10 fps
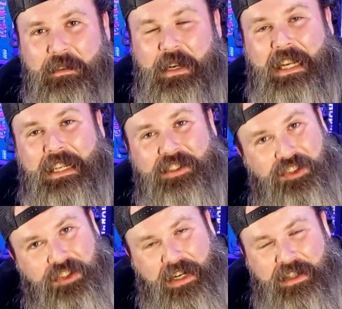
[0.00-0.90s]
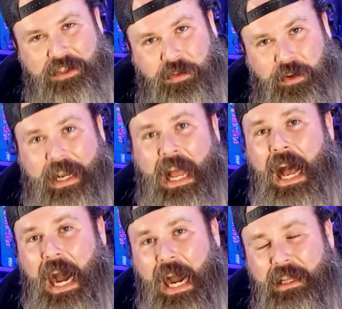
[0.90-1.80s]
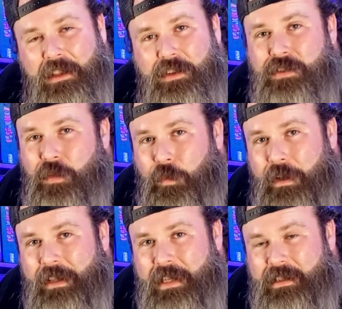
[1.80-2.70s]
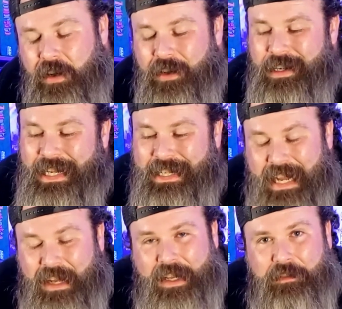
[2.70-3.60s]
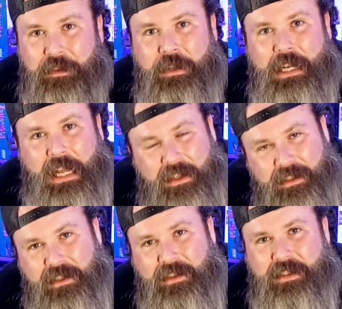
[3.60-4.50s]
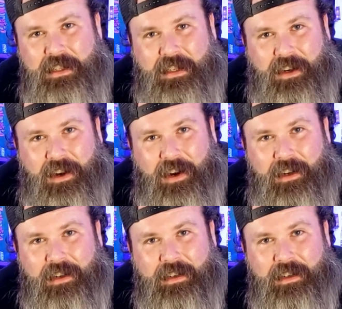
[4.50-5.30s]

that way I can share the joy. I lose 1 less card and now everyone else loses a card.